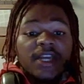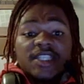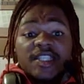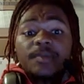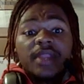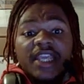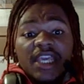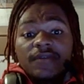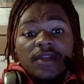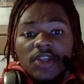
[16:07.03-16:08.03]
Sibling,
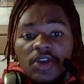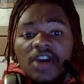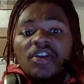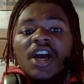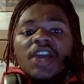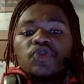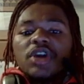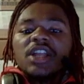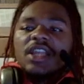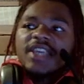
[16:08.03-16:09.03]
even. You know, you
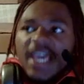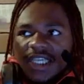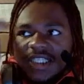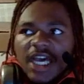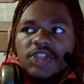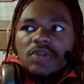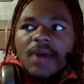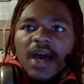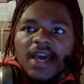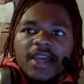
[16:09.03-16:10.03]
could look at inside your
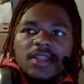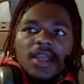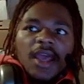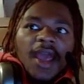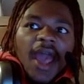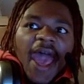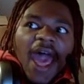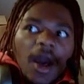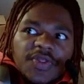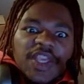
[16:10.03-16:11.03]
mind
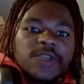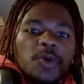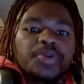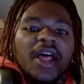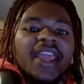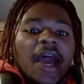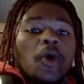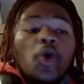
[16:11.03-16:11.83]
how things would play out,